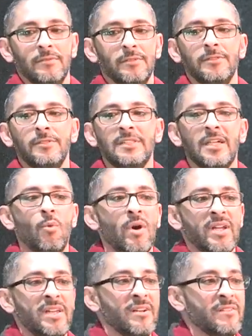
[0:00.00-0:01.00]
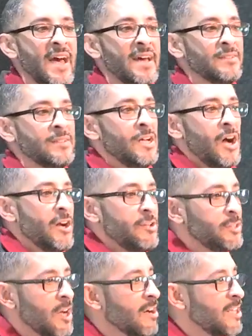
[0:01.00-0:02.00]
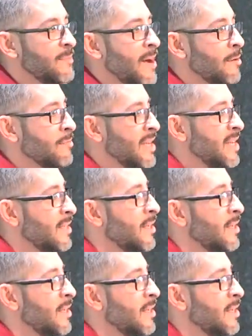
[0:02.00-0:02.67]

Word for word: ooh, I don't want to hear that. And are you talking about me?